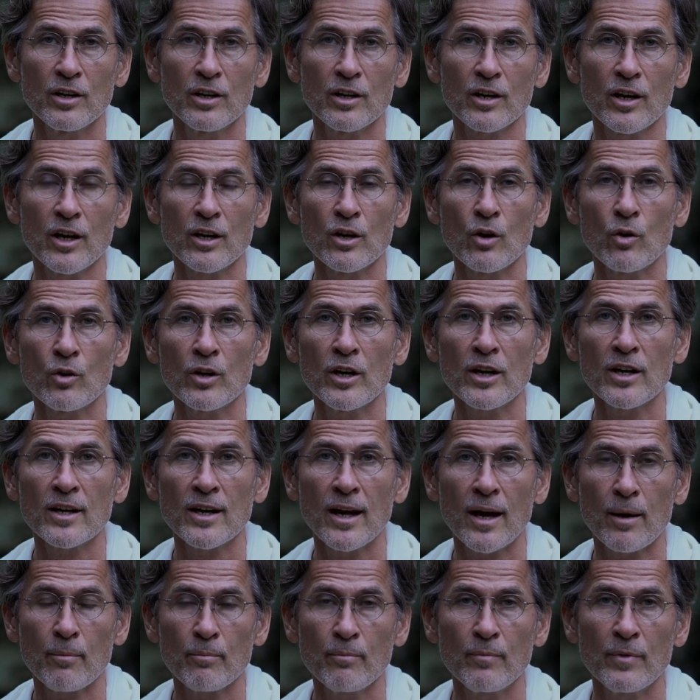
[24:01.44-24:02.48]
can only
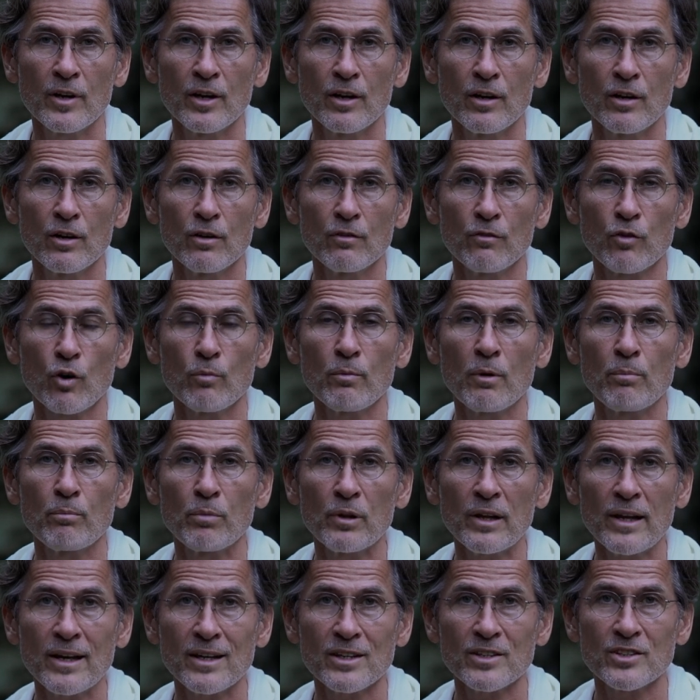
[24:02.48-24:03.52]
come from a
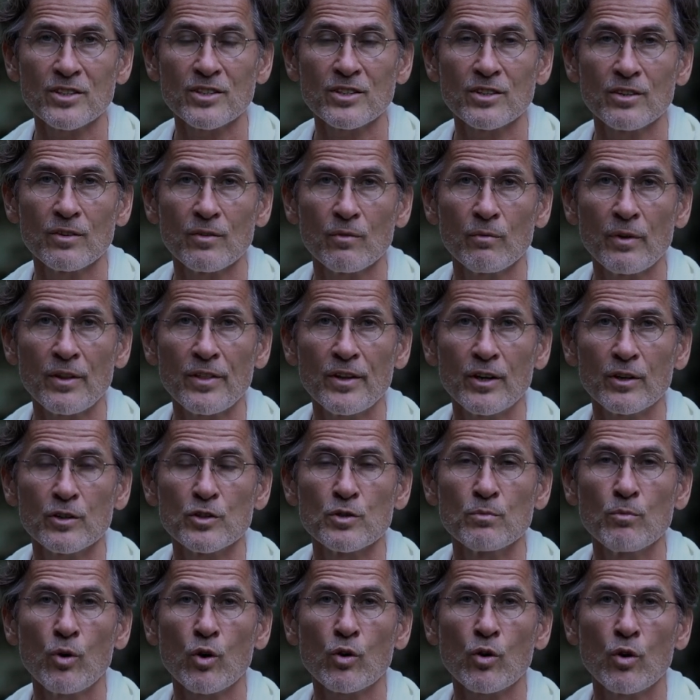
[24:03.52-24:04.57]
place when there is
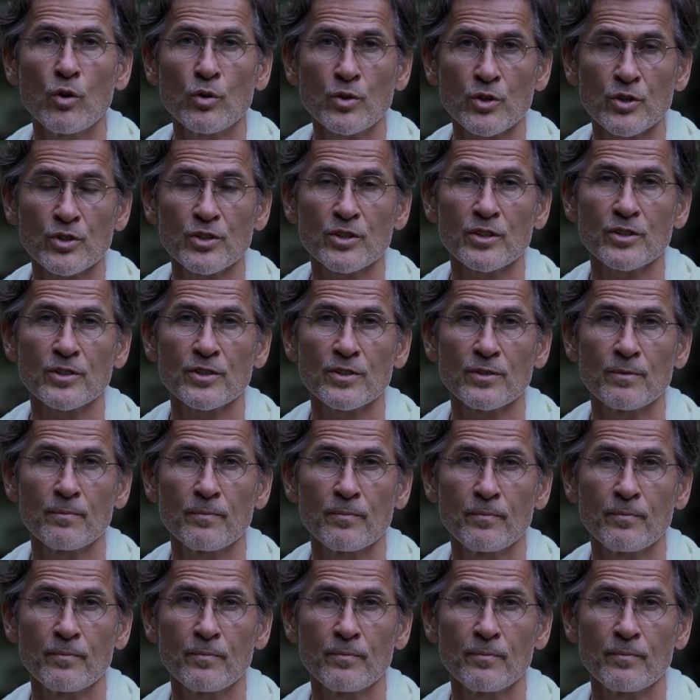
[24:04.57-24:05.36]
more consciousness.